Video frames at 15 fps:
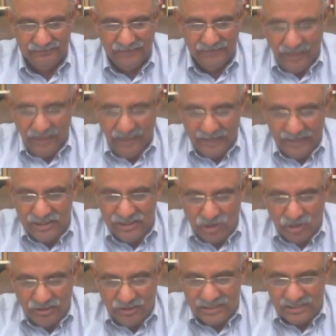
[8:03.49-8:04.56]
It is not
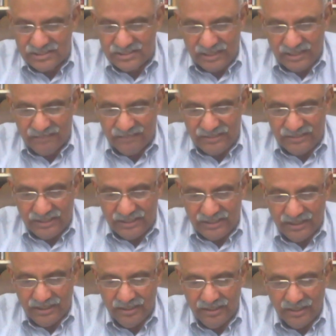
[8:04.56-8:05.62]
concerned with the
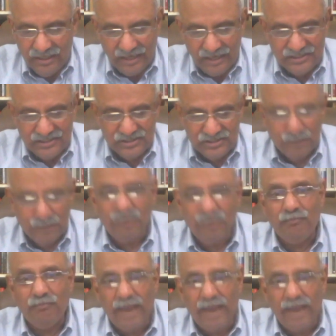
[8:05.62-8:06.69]
relationship of
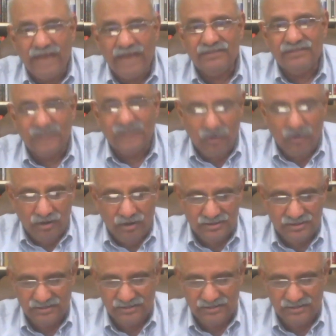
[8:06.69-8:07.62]
man with the gods.